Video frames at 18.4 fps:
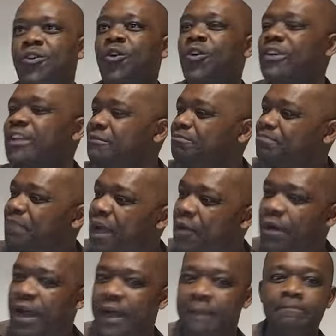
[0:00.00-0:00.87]
all this
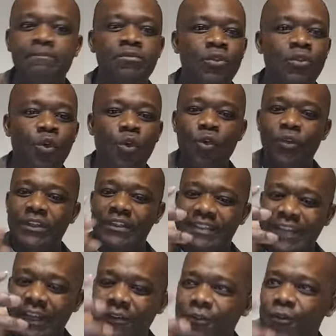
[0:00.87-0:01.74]
power, all
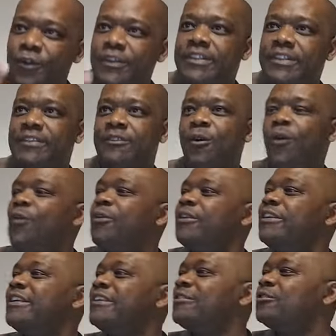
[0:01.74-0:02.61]
this anointing,
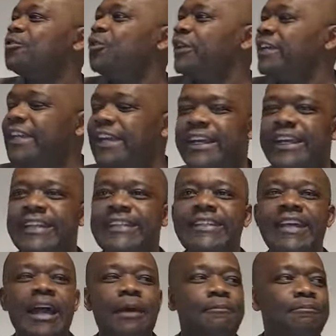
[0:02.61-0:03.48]
all this going here
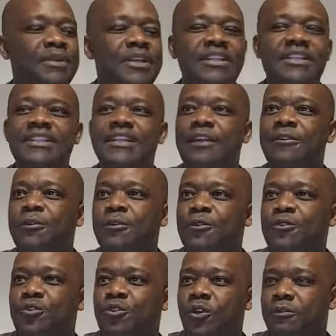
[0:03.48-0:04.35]
and there and preaching and all
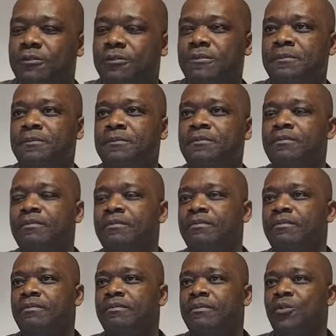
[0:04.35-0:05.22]
those stuff.
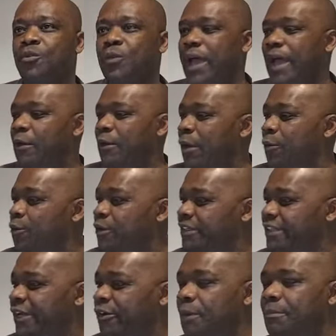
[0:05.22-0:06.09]
Where, where
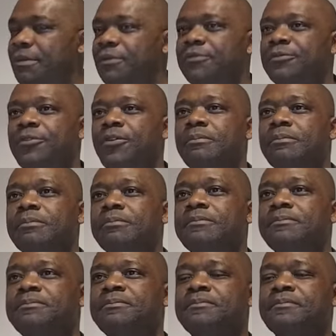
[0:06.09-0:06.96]
was they coming from?
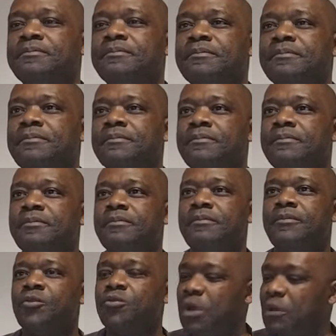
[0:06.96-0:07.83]

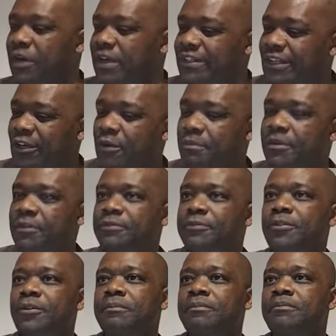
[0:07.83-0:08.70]
Where were they coming
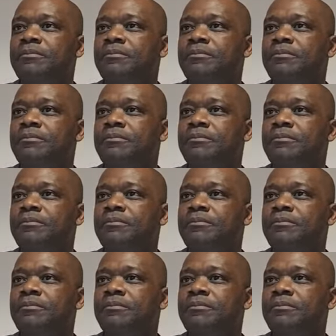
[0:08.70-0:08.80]
from?